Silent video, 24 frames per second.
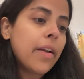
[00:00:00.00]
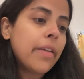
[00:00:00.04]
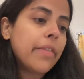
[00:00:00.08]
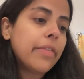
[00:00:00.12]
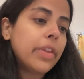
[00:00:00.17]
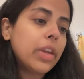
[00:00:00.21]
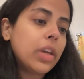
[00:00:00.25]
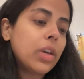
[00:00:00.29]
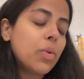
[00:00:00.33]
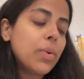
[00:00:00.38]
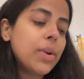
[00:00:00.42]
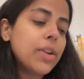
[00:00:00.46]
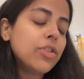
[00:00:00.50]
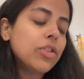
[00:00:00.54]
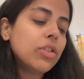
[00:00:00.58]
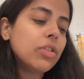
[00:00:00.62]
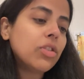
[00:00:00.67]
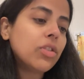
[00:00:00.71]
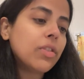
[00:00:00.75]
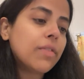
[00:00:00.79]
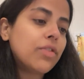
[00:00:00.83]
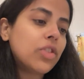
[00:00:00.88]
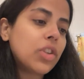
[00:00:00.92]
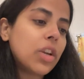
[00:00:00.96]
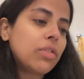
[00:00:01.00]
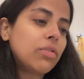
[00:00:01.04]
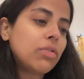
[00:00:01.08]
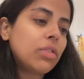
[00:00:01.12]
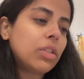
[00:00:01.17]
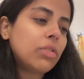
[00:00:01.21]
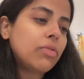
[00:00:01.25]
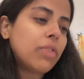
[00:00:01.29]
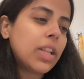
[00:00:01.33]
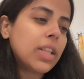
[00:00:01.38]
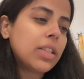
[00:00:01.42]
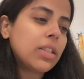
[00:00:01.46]
the equations of
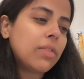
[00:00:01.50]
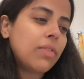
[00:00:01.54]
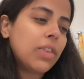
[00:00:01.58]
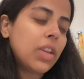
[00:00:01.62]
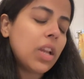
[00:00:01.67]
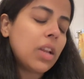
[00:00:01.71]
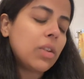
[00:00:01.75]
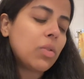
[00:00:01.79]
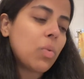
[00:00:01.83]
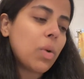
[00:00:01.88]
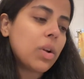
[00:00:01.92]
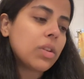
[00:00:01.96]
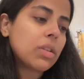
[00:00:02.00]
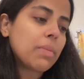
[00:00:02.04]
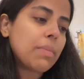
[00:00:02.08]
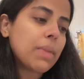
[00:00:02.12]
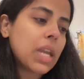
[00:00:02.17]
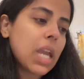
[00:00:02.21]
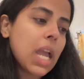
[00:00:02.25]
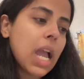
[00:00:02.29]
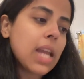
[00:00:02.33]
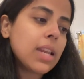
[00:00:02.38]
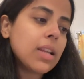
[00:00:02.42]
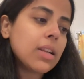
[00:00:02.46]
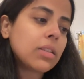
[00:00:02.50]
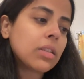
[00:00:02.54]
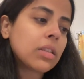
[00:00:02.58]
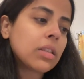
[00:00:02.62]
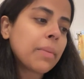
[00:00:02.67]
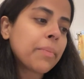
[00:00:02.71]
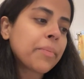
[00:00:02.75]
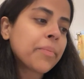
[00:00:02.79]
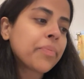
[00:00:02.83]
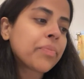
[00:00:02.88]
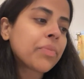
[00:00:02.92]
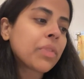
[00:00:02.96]
general relativity and quantum
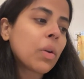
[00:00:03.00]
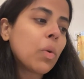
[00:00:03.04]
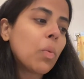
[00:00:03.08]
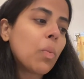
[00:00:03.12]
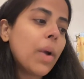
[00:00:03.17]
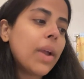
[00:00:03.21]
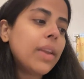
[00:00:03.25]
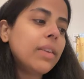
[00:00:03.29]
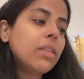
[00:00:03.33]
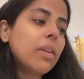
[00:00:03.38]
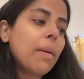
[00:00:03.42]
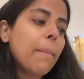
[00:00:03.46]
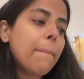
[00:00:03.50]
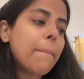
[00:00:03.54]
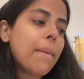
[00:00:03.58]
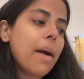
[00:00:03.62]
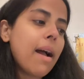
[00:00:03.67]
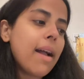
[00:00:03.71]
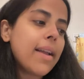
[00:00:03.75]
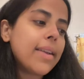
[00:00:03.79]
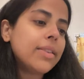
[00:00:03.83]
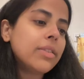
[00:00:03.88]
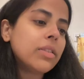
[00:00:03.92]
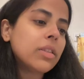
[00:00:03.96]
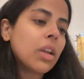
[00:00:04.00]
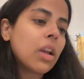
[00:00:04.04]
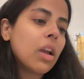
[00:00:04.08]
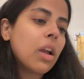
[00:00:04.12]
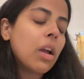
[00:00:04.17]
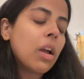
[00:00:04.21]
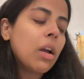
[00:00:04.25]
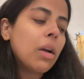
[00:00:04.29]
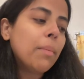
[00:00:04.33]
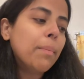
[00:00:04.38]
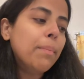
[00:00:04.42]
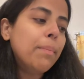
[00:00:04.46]
mechanics, when combined,
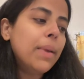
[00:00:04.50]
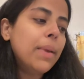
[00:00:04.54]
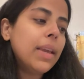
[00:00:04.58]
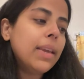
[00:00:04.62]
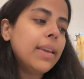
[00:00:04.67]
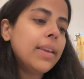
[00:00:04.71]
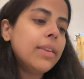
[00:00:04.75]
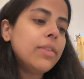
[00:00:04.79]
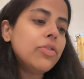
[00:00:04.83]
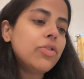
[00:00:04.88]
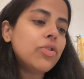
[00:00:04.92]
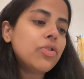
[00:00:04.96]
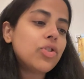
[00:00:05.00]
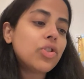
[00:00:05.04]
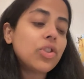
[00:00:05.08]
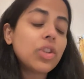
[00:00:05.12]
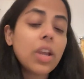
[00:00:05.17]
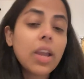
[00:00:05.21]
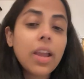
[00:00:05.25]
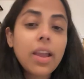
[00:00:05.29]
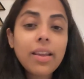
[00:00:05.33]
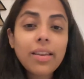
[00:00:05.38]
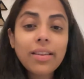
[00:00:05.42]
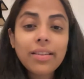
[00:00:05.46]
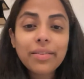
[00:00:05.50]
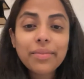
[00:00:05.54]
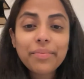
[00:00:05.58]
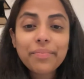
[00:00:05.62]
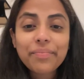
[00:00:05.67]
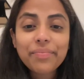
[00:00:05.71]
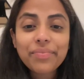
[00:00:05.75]
begin to shake,